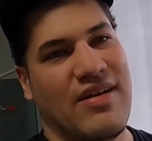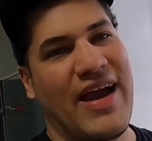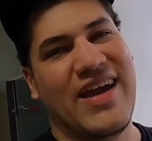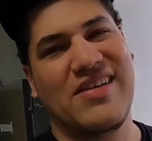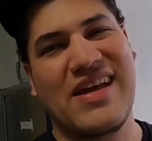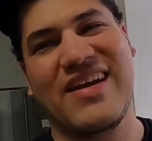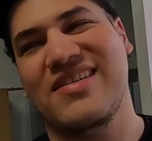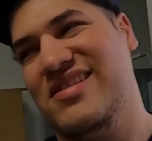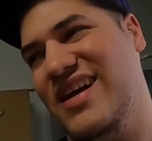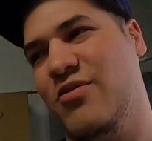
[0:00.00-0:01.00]
I guess I
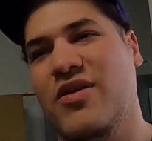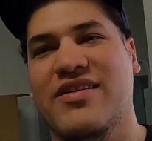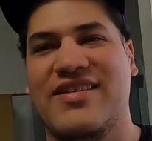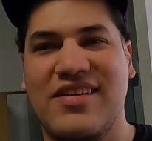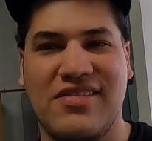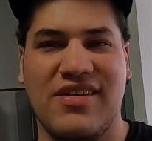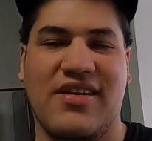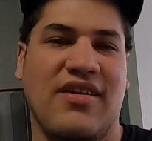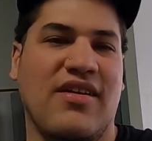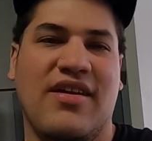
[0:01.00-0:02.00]
could say it worked decent.
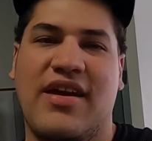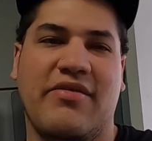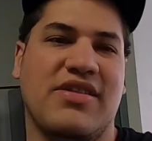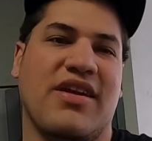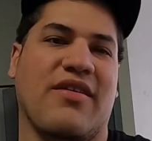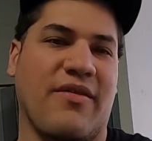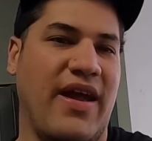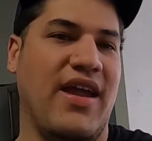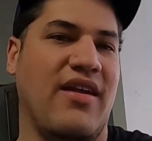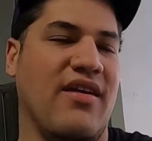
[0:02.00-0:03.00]
It wasn't
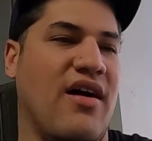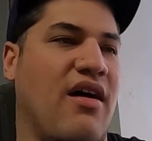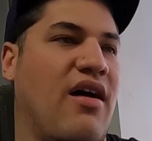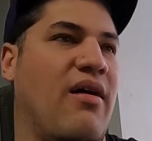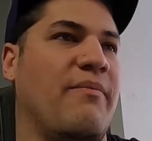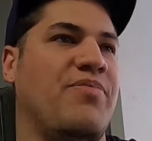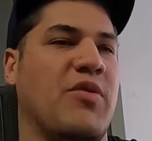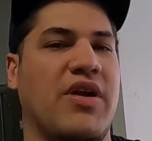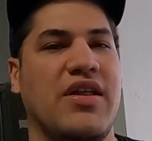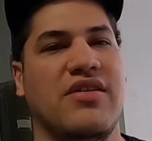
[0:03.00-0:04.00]
great.
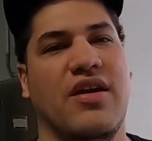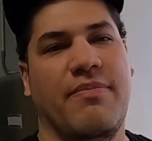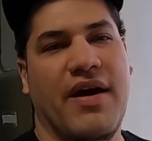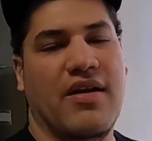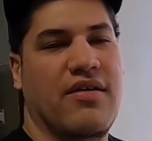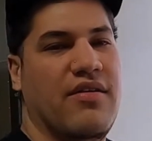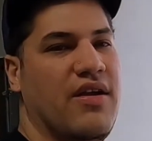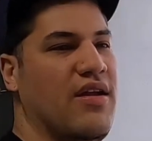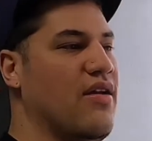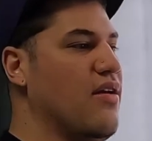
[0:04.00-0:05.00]
When I started powder
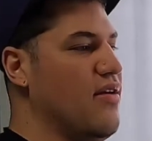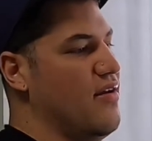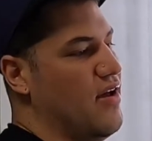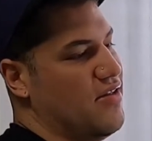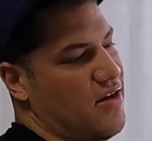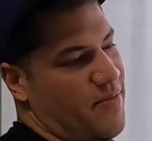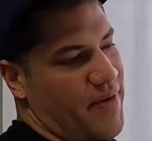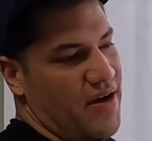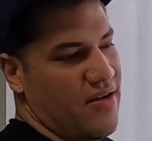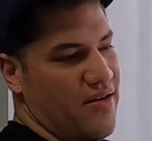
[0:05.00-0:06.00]
coating,
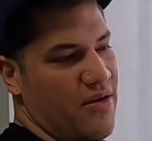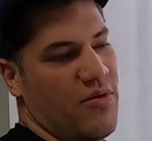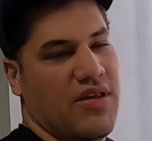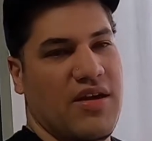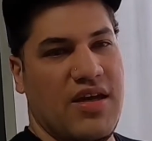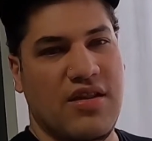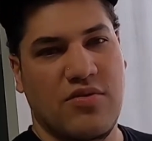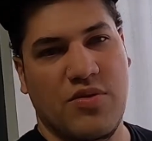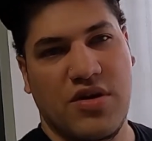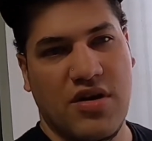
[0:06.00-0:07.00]
with the
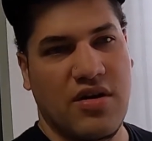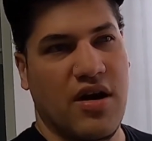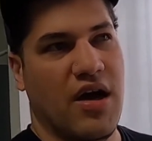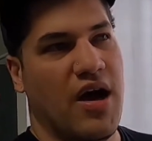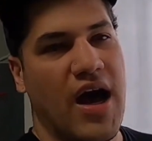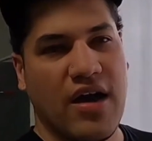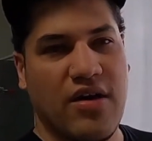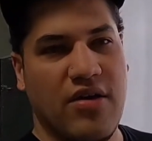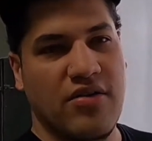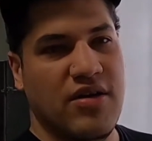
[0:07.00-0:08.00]
Eastwood hot
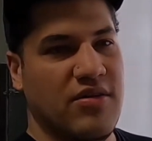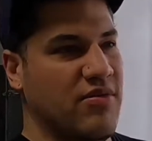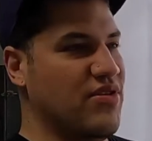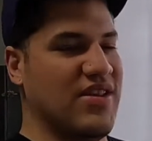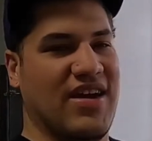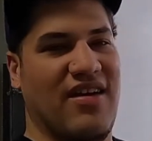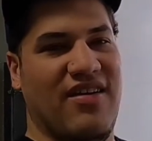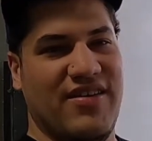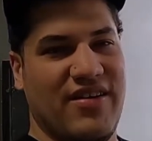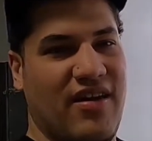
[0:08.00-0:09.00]
coat, which is like
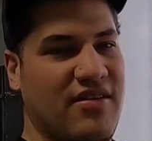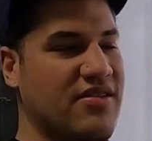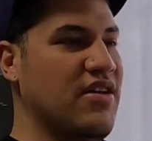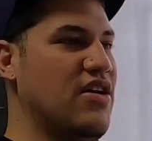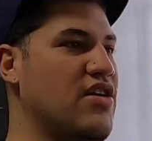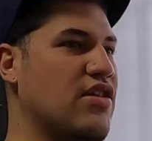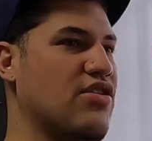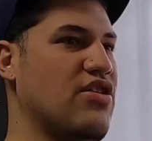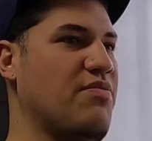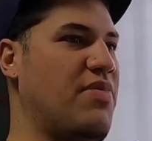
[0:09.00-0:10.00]
$100. So
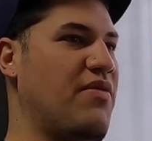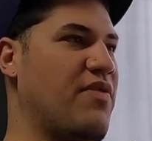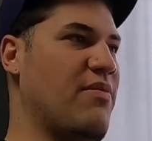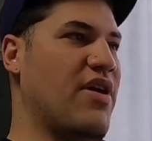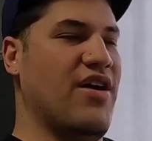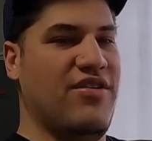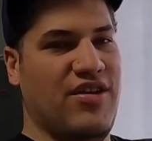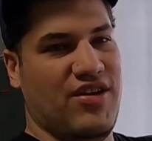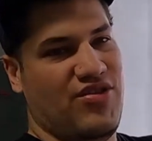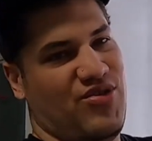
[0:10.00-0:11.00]
jumping from
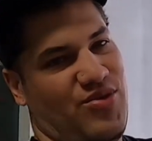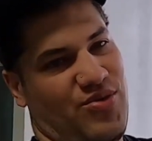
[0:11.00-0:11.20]
$100 to